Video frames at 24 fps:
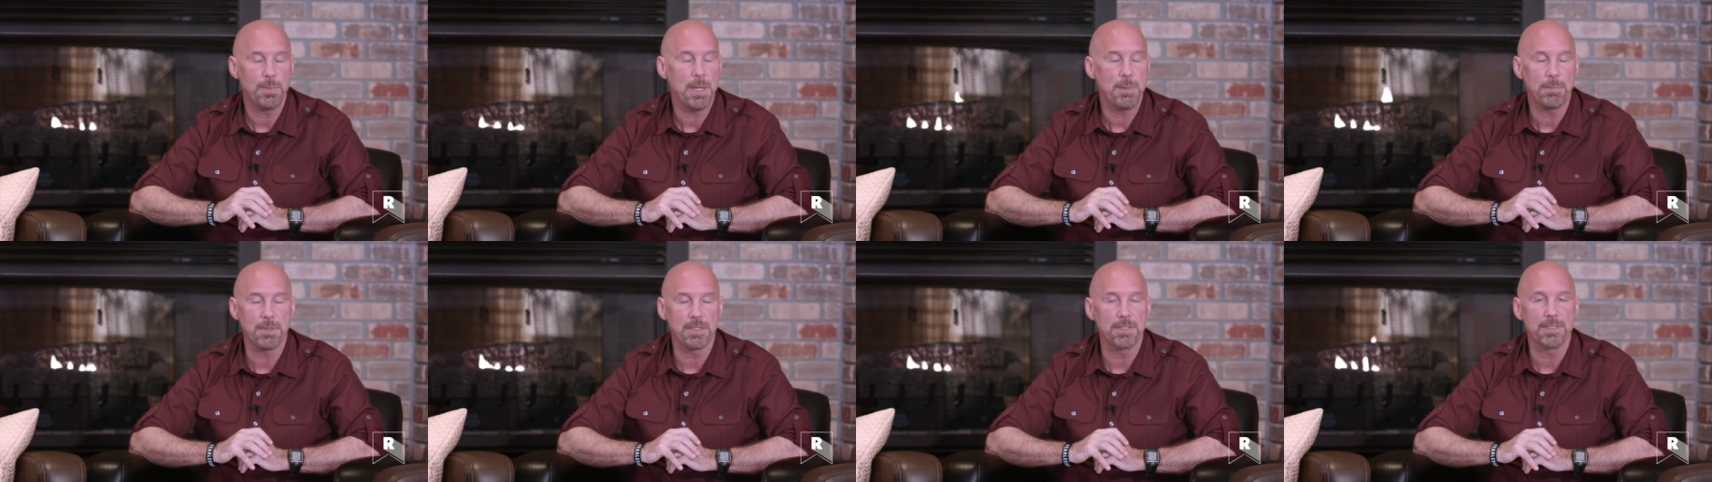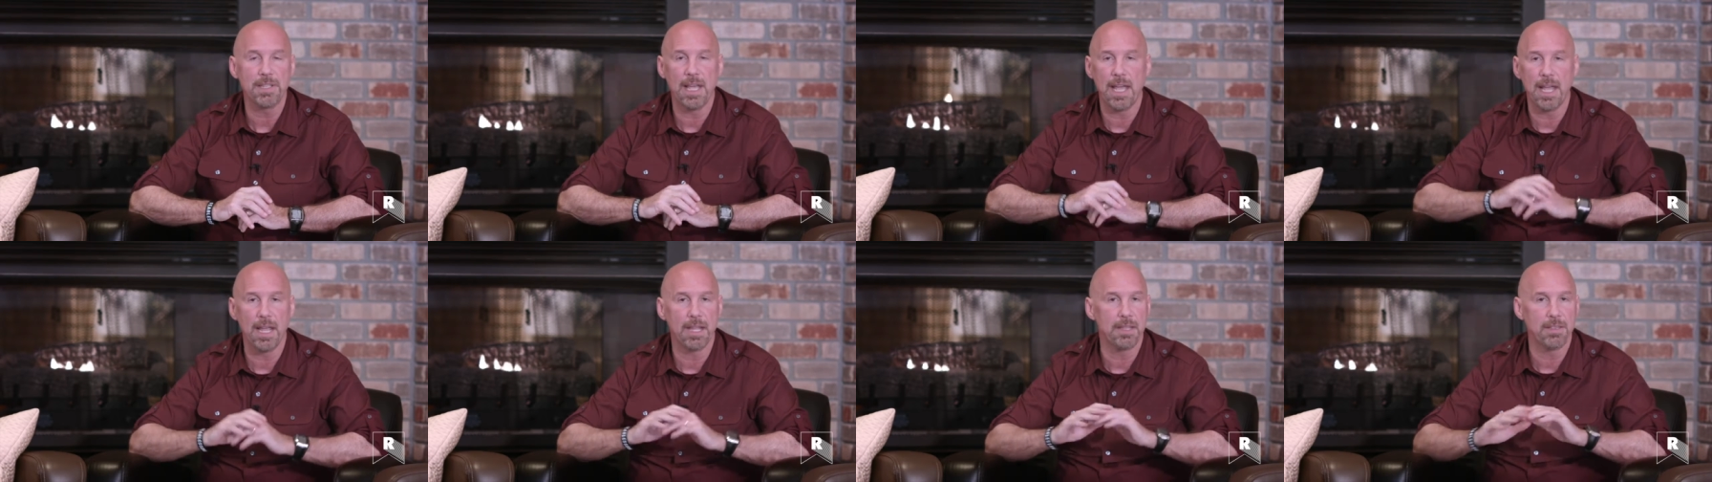people
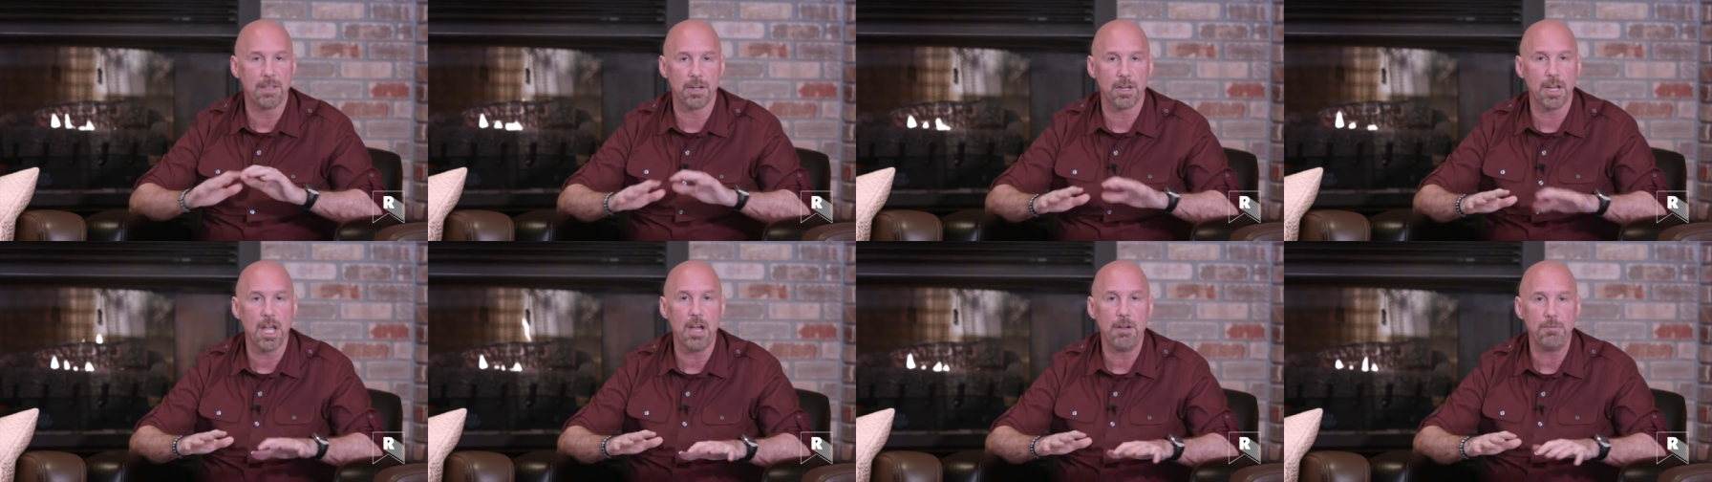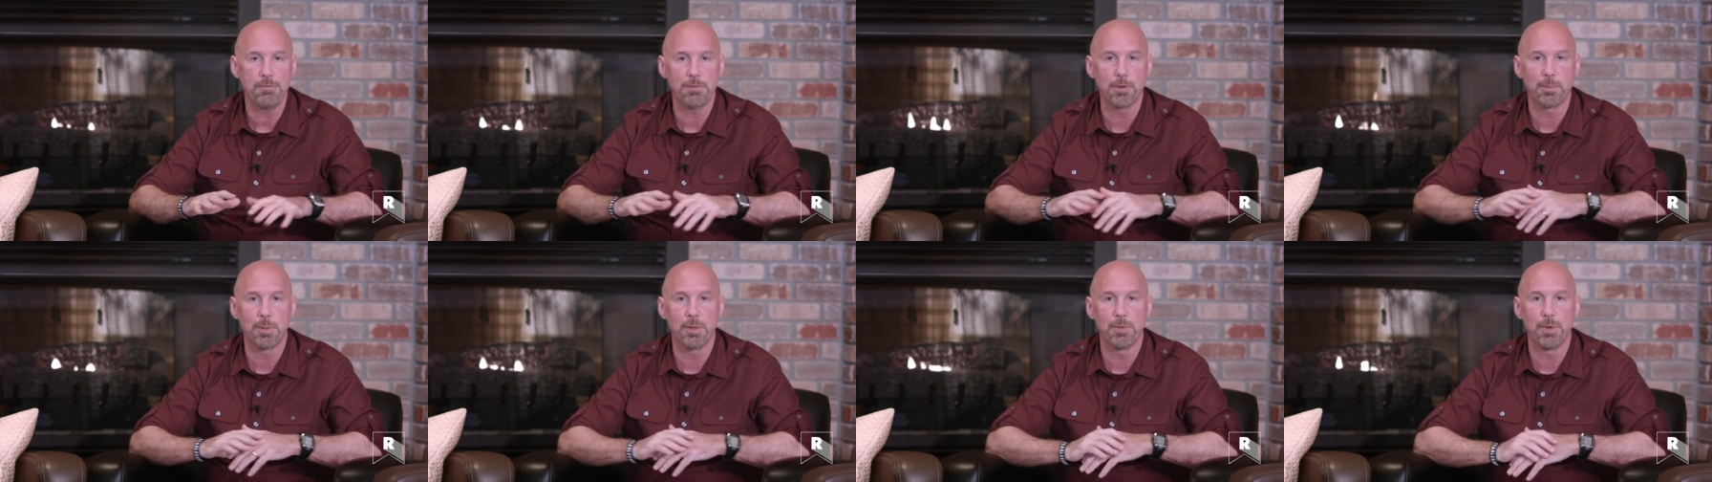say they're
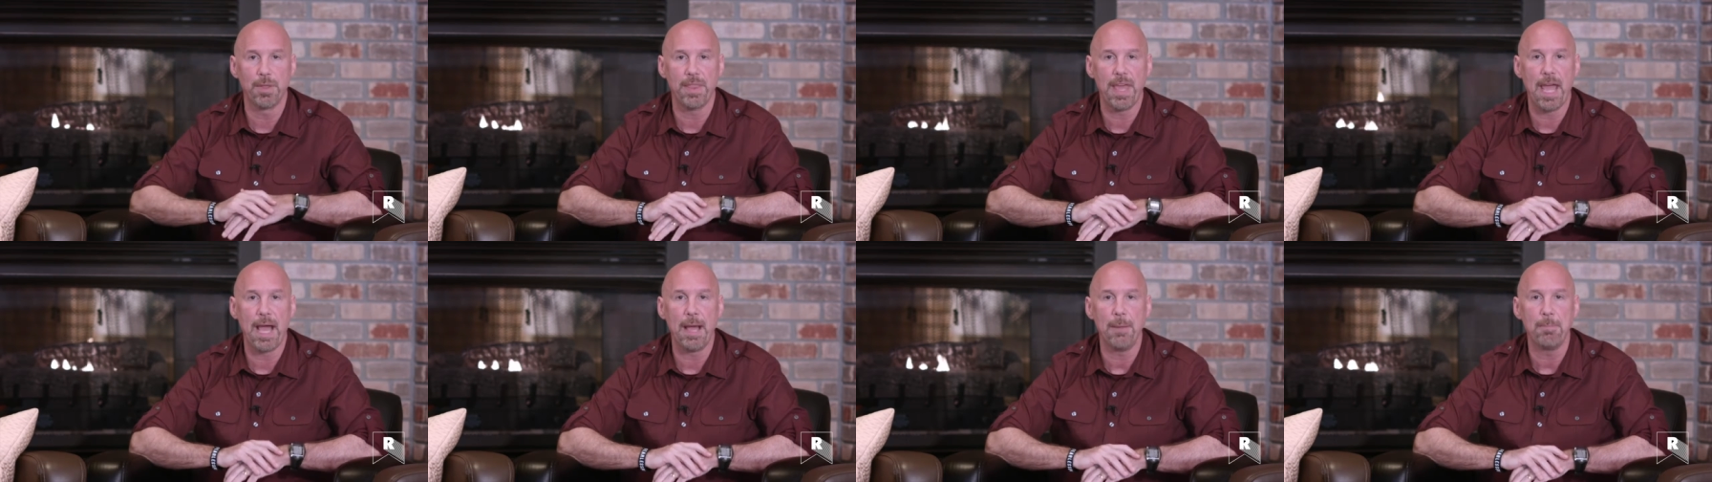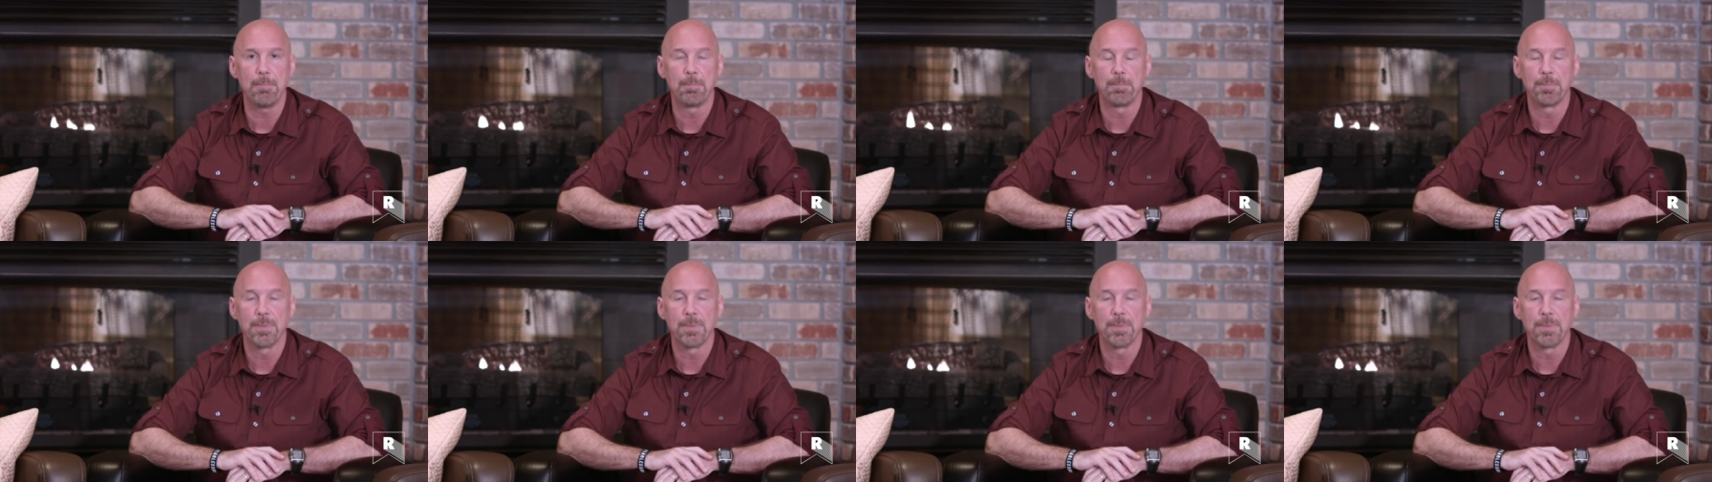comfortable with that.